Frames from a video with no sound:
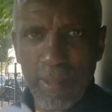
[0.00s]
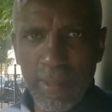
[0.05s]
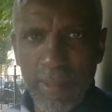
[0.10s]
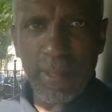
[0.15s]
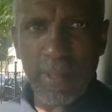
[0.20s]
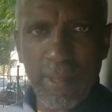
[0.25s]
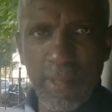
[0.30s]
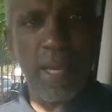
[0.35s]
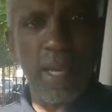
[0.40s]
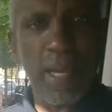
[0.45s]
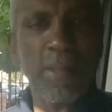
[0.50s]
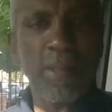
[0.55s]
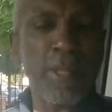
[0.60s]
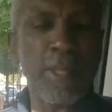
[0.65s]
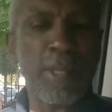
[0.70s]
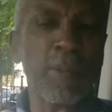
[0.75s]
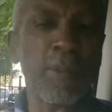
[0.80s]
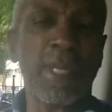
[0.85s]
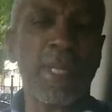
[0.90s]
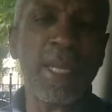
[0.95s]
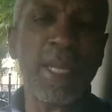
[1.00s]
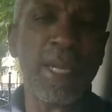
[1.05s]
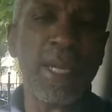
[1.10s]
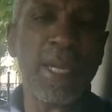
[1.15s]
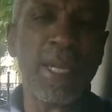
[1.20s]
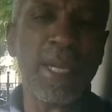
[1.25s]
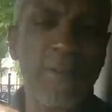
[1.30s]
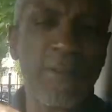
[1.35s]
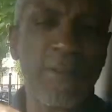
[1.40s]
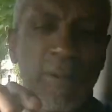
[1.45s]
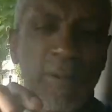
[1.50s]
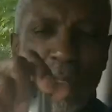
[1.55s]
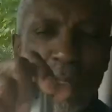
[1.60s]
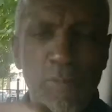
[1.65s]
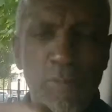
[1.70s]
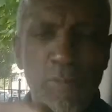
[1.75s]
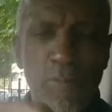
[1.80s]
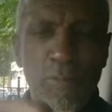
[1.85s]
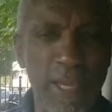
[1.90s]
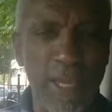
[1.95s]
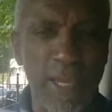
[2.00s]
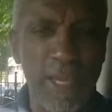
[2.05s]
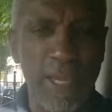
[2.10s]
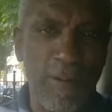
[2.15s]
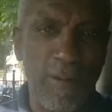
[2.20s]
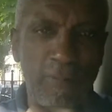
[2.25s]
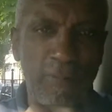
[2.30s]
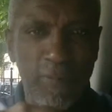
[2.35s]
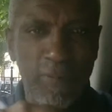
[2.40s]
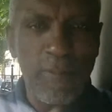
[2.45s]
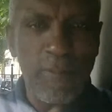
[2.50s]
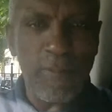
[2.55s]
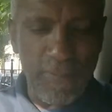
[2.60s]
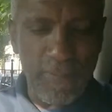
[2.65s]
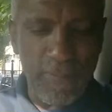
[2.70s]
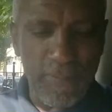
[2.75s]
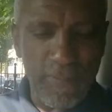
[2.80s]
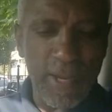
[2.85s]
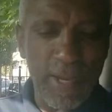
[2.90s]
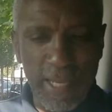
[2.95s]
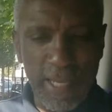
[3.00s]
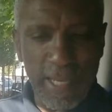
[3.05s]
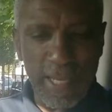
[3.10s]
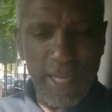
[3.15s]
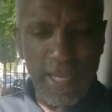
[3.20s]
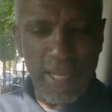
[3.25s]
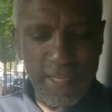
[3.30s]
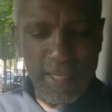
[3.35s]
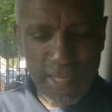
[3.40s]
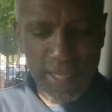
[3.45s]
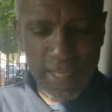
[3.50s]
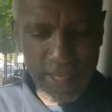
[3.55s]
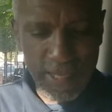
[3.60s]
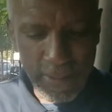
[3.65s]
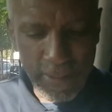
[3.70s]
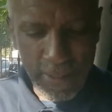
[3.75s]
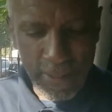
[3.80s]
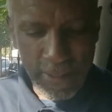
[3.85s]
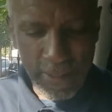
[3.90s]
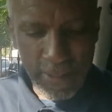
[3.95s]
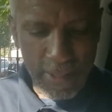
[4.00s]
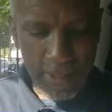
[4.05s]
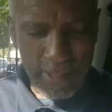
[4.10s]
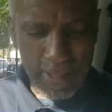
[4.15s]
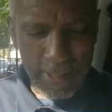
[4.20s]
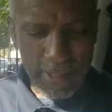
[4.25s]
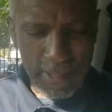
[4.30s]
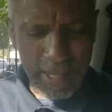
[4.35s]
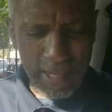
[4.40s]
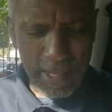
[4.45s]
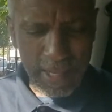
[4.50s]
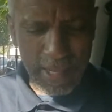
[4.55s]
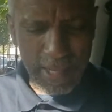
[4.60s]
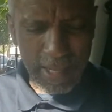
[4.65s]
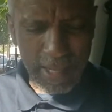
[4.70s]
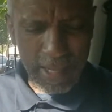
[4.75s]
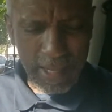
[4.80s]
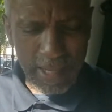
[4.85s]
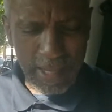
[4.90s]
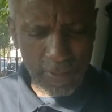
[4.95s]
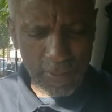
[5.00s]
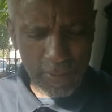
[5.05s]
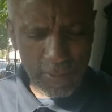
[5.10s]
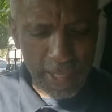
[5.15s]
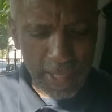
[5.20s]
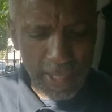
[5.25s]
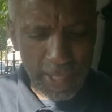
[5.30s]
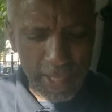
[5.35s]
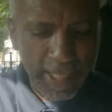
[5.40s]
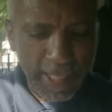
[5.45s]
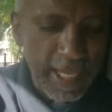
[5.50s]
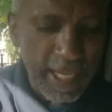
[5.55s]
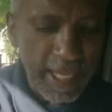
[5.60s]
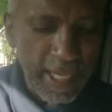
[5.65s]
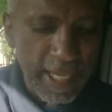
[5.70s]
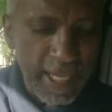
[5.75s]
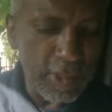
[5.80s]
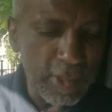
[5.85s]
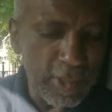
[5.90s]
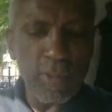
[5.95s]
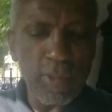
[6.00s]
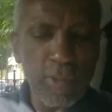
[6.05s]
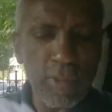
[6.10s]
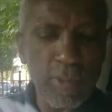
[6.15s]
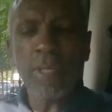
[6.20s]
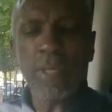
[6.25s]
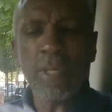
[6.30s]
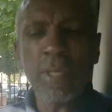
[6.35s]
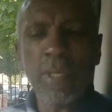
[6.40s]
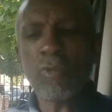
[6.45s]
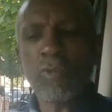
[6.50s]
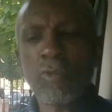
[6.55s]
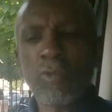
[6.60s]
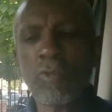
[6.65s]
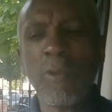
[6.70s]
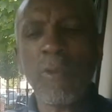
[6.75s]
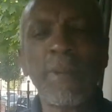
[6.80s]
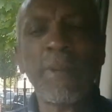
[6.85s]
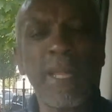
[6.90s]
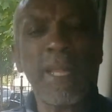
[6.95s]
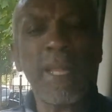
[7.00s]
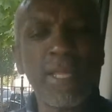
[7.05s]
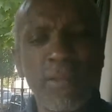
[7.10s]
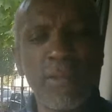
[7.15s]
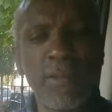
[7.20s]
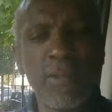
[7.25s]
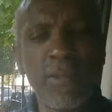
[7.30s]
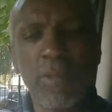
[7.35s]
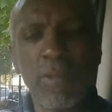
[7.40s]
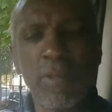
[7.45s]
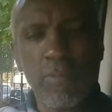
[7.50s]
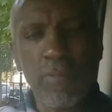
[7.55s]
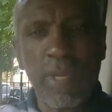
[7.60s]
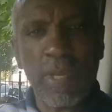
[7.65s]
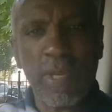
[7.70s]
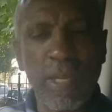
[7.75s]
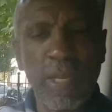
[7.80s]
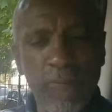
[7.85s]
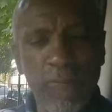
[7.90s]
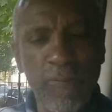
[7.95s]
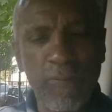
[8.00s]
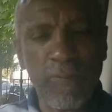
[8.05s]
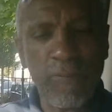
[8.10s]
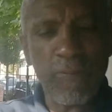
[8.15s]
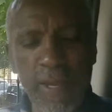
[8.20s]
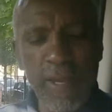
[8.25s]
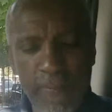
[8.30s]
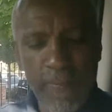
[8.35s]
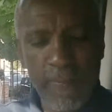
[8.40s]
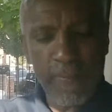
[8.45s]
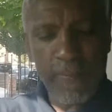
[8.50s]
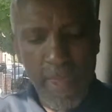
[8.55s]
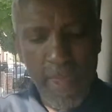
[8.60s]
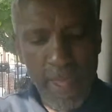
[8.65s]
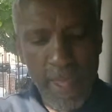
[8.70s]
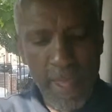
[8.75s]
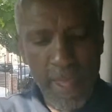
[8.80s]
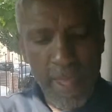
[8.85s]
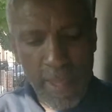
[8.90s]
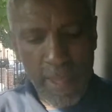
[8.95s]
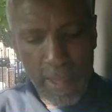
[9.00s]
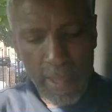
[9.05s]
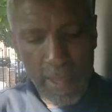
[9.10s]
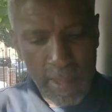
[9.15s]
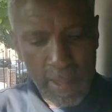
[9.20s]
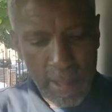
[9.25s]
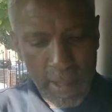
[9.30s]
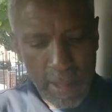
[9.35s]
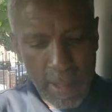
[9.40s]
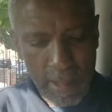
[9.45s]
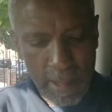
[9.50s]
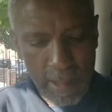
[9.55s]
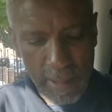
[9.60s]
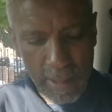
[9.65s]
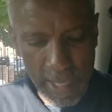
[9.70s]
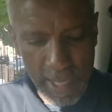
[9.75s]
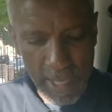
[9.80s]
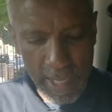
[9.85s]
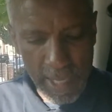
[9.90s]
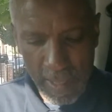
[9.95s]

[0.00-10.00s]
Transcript: yeah, this one here is for when you're ringing it off or whatever at the end. Yeah, that's what it's for. But this here can do the stripping and the ringing off. Yeah. Okay.